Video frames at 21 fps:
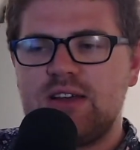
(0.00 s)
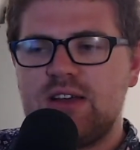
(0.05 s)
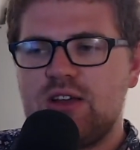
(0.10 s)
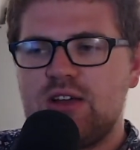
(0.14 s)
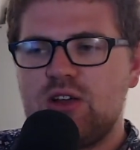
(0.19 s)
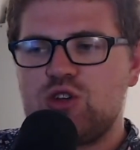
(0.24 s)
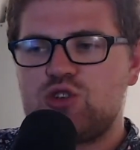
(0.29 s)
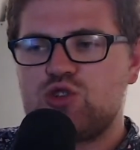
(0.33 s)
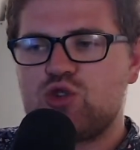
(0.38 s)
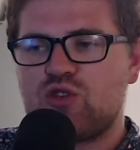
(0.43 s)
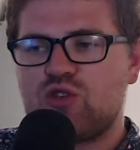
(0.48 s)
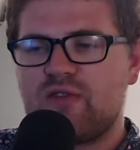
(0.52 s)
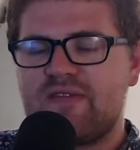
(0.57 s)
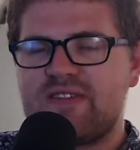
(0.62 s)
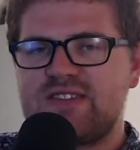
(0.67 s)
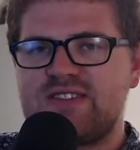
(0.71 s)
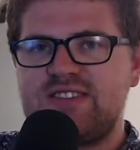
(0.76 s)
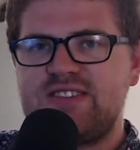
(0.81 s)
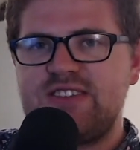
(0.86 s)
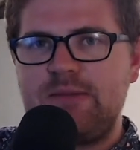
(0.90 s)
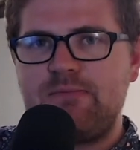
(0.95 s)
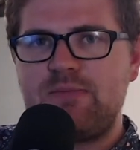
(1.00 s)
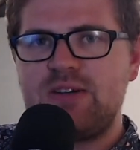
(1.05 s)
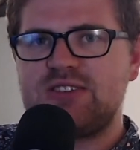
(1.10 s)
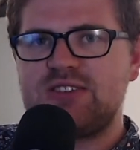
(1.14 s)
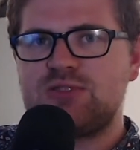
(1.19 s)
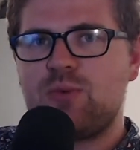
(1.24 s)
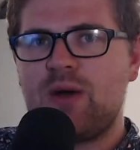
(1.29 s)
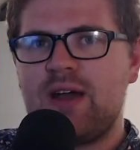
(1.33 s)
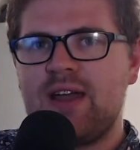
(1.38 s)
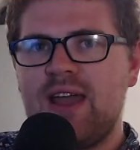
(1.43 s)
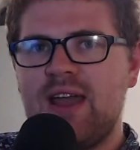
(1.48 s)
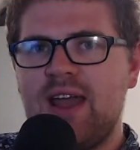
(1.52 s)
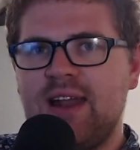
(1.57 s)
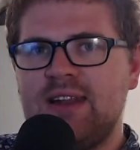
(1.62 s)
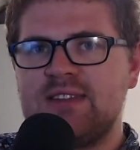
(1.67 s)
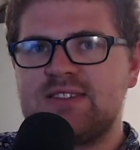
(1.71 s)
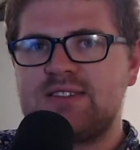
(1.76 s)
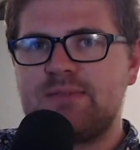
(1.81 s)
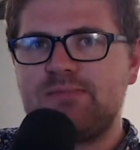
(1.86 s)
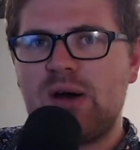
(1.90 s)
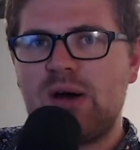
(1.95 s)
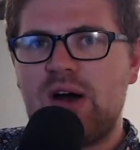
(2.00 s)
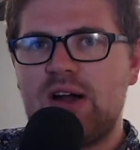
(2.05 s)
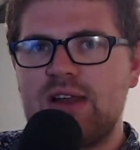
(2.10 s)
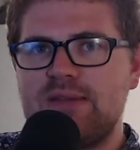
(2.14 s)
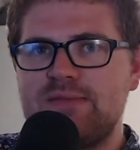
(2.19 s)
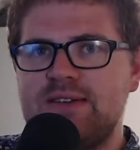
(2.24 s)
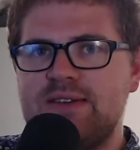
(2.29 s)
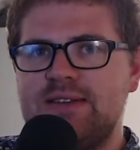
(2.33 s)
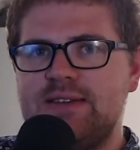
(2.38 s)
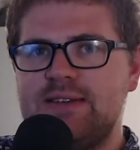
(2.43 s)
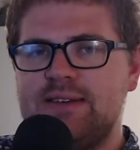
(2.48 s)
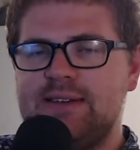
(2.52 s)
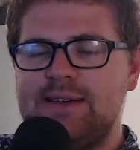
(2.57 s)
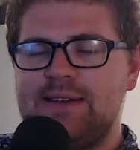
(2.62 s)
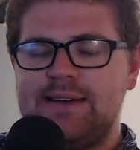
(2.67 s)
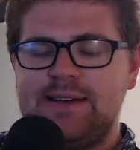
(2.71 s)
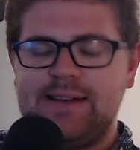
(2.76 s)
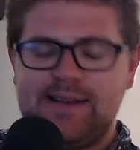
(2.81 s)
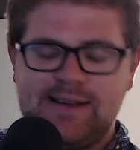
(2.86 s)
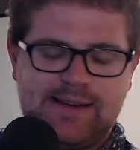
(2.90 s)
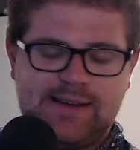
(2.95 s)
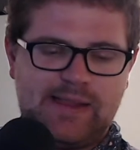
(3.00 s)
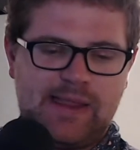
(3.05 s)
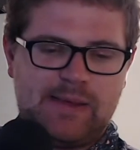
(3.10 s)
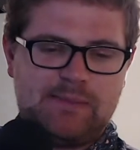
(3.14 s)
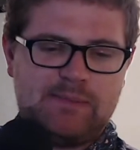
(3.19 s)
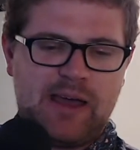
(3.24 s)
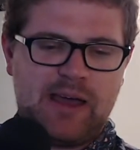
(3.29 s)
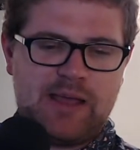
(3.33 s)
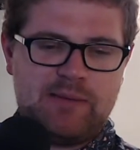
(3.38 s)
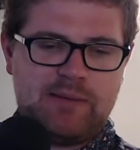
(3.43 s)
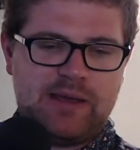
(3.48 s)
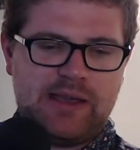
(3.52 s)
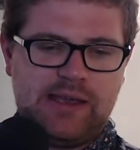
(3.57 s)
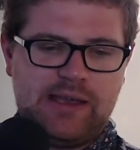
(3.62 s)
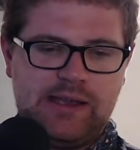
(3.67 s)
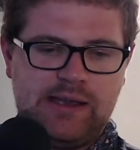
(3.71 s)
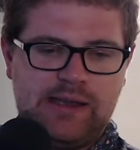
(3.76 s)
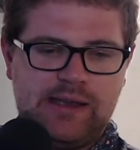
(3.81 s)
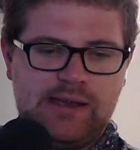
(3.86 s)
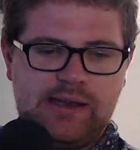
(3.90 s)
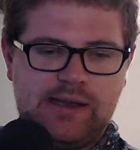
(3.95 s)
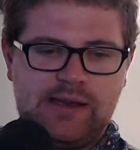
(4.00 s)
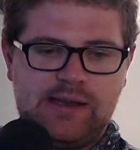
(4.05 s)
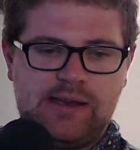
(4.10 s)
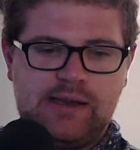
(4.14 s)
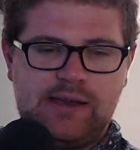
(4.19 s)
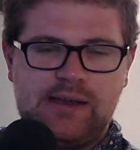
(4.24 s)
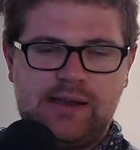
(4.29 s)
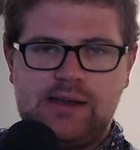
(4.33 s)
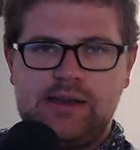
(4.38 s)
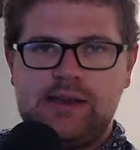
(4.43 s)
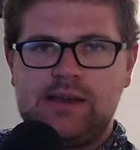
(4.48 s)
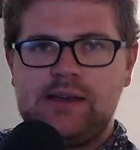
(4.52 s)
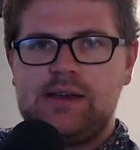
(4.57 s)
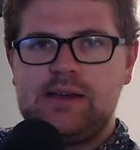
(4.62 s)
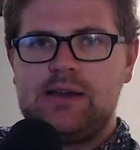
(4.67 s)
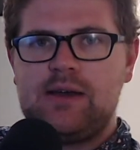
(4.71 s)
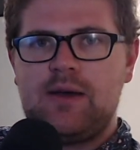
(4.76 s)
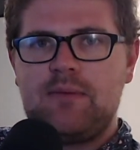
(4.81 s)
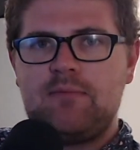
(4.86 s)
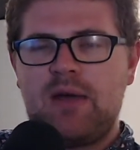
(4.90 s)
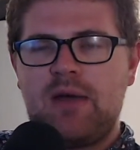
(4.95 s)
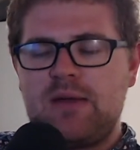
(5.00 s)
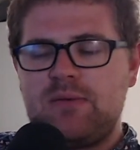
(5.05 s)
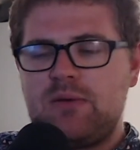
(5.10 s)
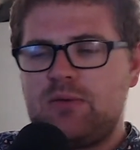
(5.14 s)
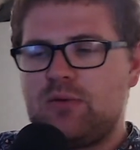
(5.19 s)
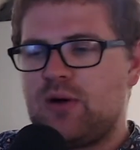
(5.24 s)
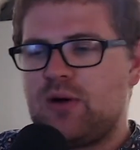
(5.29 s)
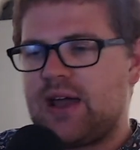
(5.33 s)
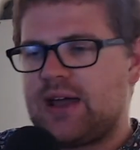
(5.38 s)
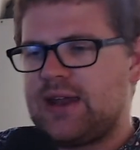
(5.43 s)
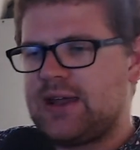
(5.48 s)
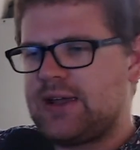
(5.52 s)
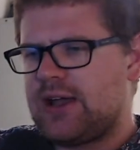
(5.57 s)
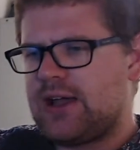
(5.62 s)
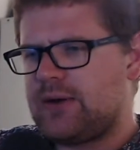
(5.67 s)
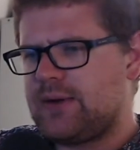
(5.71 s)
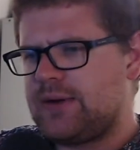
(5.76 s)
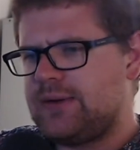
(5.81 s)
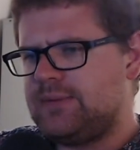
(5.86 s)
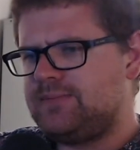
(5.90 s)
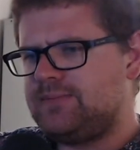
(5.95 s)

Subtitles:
sort of seep its way into Parliament, and then maybe we'll get it going.